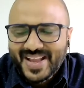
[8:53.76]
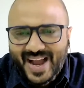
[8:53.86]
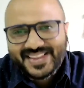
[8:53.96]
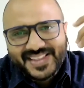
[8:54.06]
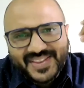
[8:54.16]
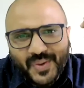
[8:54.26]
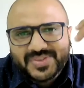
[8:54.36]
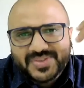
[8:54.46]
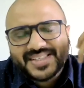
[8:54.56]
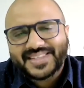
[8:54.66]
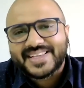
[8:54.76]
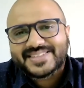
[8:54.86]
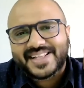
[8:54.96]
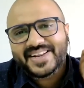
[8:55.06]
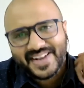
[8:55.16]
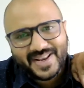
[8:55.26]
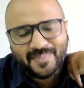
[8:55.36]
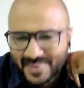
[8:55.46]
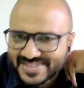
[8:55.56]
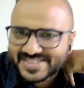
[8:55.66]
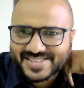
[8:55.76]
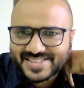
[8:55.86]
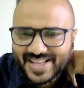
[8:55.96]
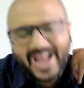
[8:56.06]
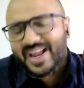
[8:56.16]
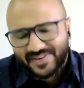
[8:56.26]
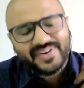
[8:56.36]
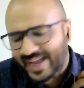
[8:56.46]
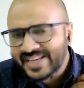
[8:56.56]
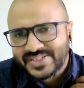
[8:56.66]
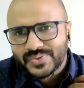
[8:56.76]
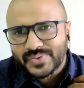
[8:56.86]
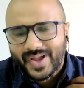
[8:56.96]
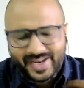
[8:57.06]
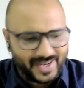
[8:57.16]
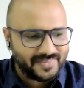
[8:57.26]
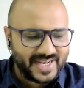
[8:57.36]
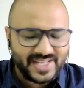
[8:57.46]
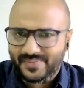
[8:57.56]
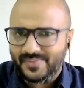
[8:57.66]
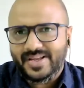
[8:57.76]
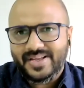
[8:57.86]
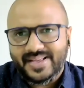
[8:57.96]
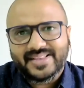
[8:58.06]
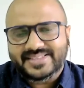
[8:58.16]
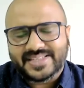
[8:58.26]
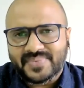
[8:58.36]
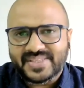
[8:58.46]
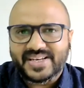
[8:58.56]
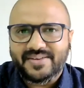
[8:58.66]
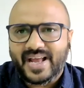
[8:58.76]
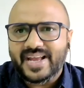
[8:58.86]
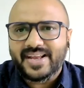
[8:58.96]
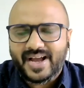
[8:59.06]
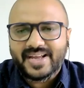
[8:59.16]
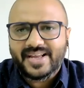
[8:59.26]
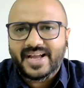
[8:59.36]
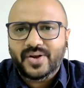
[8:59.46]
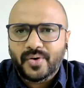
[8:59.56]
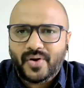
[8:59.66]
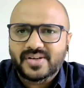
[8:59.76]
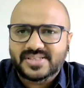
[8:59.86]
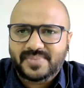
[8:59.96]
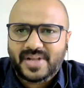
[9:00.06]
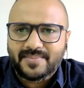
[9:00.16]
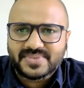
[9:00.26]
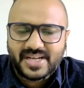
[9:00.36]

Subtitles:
I think those are the things that I really miss. Even I do. And I'm telling you, it's something that even I go wrong sometimes.